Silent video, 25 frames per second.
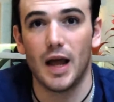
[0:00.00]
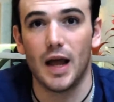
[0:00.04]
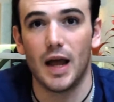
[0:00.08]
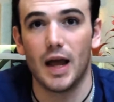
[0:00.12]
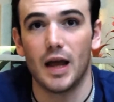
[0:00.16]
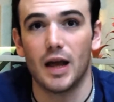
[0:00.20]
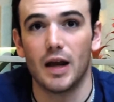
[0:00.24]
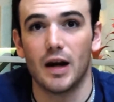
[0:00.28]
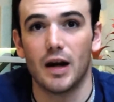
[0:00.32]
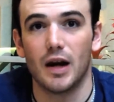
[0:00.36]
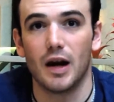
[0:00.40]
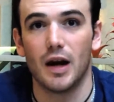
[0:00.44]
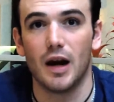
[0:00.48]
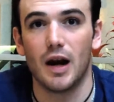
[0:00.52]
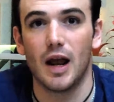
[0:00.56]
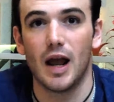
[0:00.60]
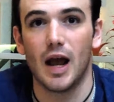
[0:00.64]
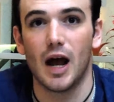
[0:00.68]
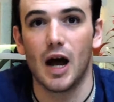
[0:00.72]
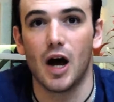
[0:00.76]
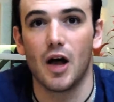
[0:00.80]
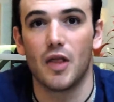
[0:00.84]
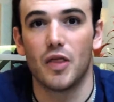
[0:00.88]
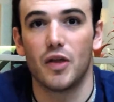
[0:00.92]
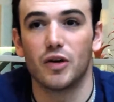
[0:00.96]
And
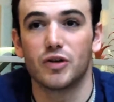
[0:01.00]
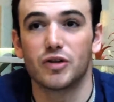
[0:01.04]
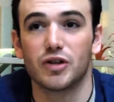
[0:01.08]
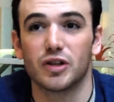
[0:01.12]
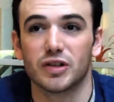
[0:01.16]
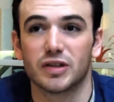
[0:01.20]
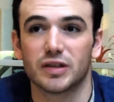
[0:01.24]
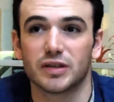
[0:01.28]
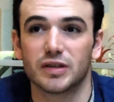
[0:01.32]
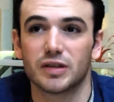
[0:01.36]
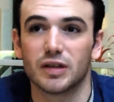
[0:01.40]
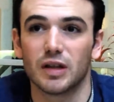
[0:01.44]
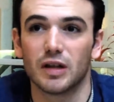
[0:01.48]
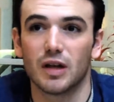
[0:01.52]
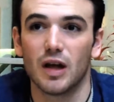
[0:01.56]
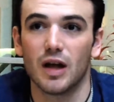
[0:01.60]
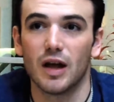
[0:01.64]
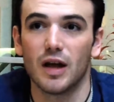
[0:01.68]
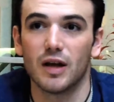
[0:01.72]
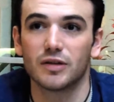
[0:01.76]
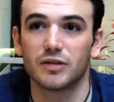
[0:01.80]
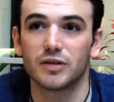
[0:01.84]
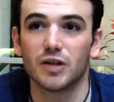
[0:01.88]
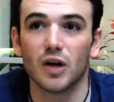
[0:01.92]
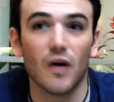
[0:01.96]
how they're just
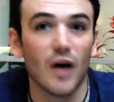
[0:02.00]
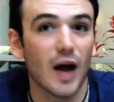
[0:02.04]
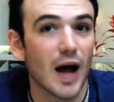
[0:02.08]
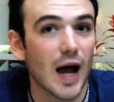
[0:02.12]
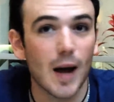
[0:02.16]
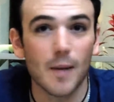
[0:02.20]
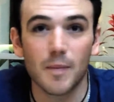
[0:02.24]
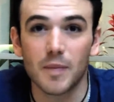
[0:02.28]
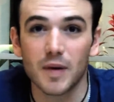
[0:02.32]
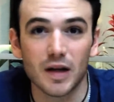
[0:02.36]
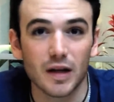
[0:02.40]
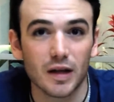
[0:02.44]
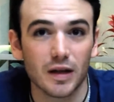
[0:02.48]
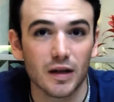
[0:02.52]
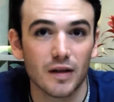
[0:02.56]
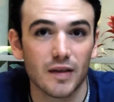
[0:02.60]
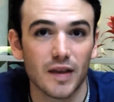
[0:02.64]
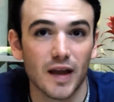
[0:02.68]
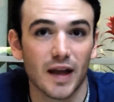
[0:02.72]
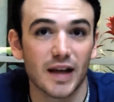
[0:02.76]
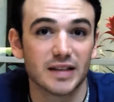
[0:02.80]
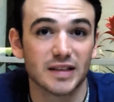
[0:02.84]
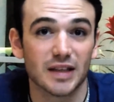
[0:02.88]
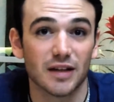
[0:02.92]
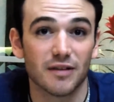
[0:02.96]
so happy
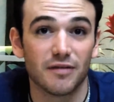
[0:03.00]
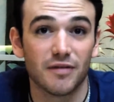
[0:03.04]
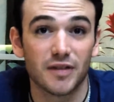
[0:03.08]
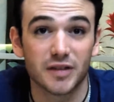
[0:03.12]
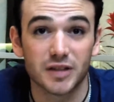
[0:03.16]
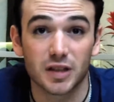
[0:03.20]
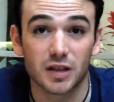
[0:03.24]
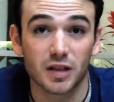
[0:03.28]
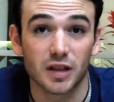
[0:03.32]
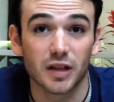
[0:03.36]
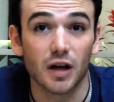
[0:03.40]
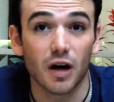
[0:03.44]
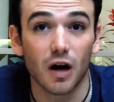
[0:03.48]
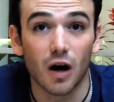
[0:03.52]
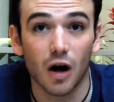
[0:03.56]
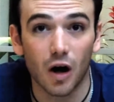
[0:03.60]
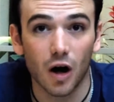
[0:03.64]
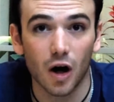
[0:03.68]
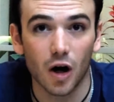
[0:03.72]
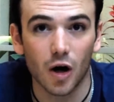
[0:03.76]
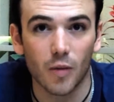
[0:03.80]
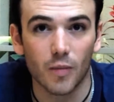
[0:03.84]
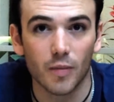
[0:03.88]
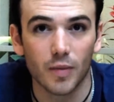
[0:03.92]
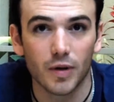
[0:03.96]
that he's not physically
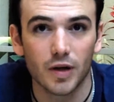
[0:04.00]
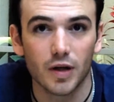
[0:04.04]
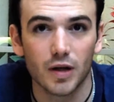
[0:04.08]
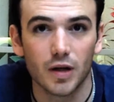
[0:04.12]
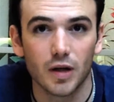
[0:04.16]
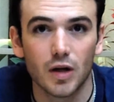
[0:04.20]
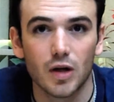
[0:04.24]
harmed,